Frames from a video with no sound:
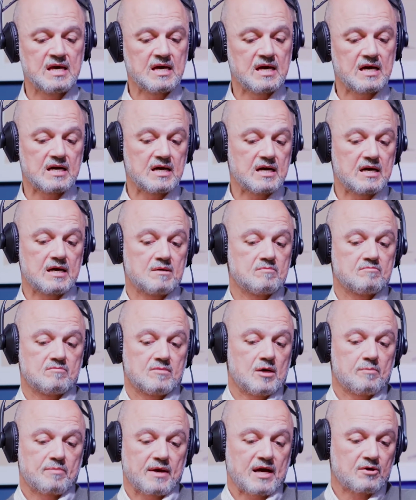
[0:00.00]

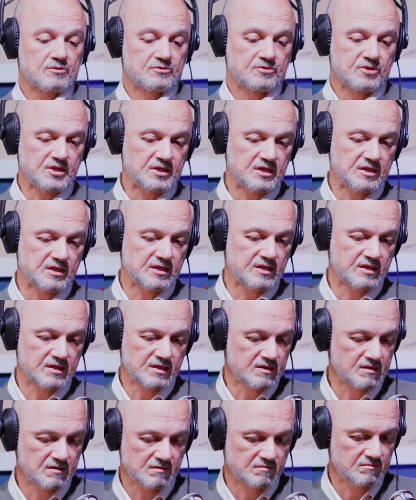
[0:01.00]
about
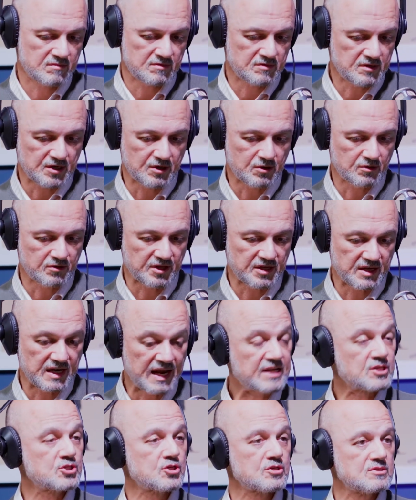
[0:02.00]
the
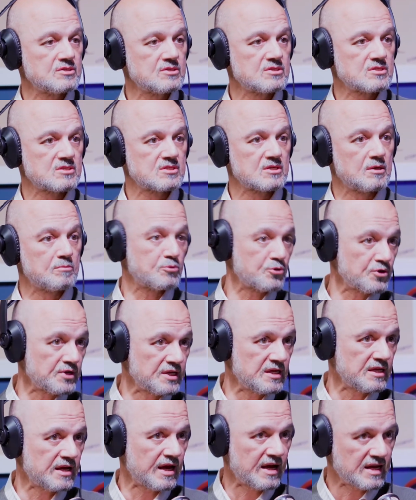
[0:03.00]
elections
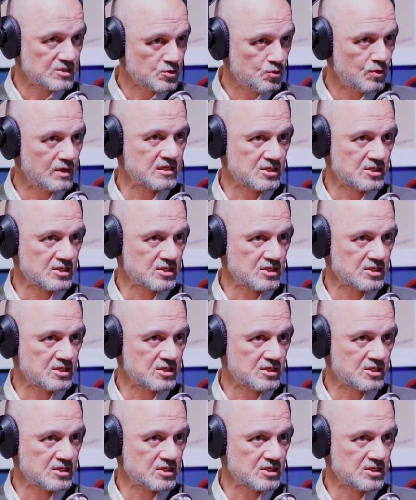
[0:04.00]
pre as well